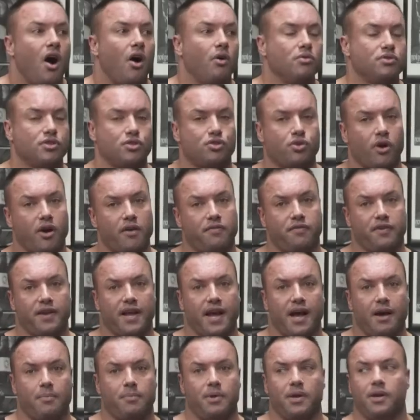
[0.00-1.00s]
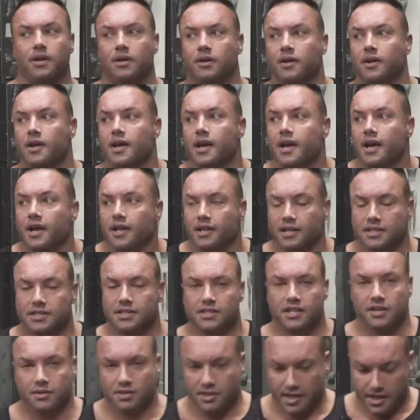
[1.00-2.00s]
holds a trophy up. This
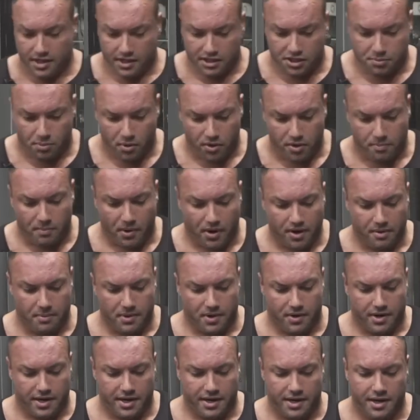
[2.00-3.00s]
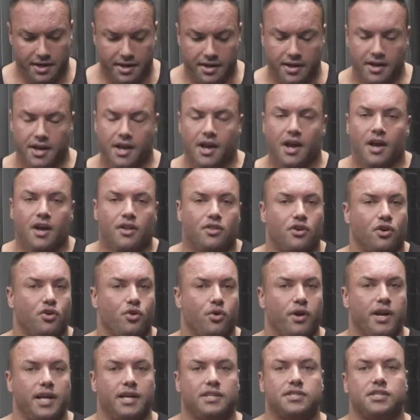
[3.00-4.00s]
is in the sport of bodybuilding. The
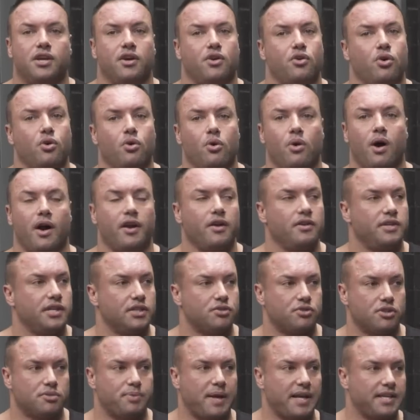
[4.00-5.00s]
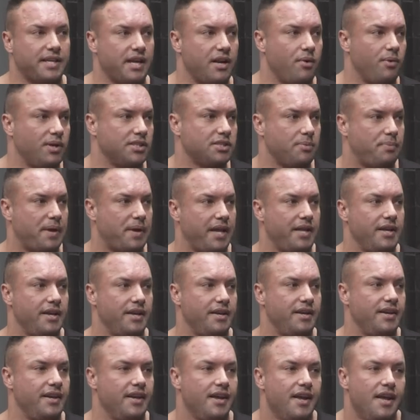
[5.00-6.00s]
critics, cool, I don't disrespect anyone's
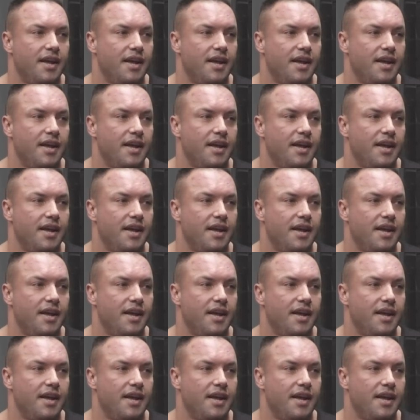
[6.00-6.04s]
opinion,